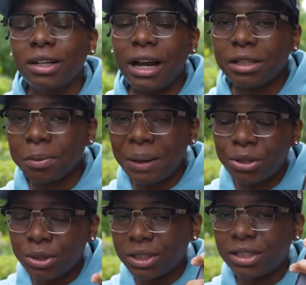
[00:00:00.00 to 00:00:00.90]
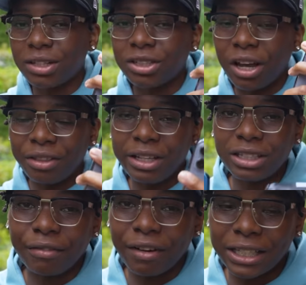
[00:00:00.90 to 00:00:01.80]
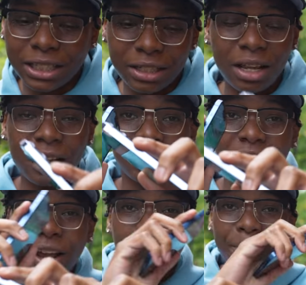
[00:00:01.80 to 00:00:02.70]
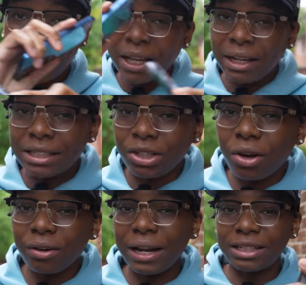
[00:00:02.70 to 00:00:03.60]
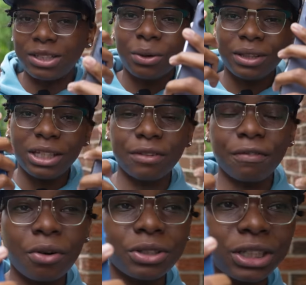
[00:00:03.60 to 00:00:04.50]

and splash resistance on these devices. So yeah, Let's go out and see what these phones